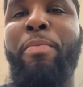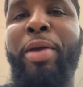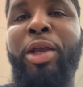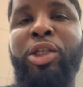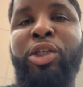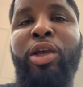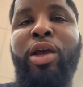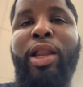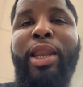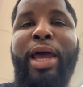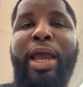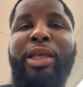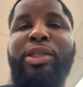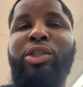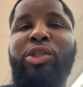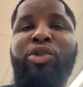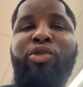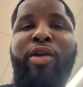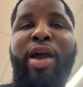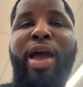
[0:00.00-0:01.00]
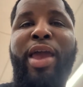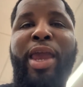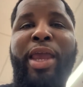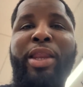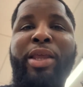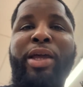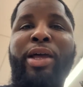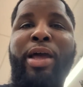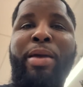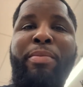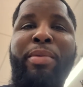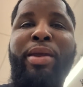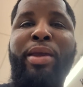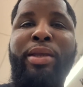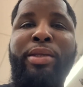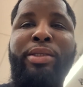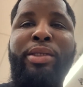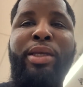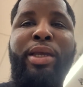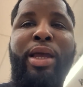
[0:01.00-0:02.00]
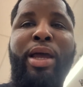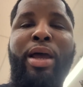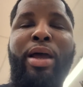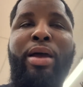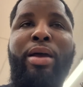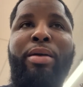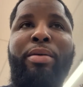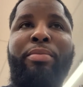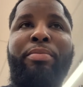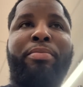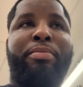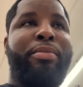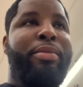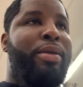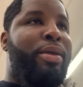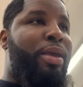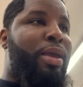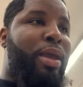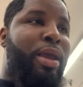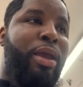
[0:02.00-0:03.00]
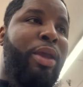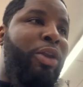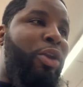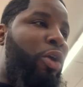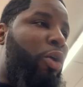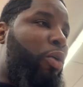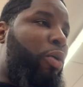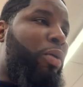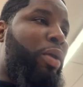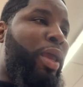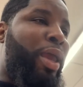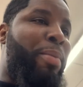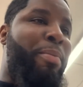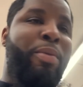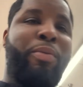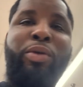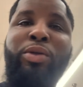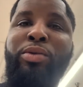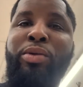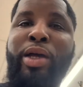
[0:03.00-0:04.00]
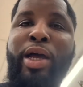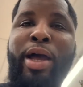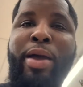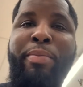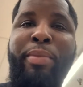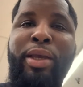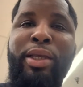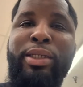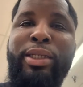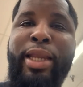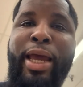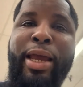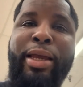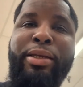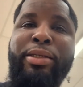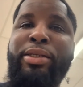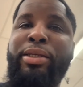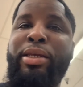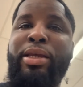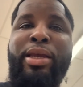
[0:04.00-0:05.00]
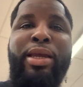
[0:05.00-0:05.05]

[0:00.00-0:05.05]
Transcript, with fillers: make sure y'all like, subscribe, hit the comments. Um, you know, hit me with some comments, likes,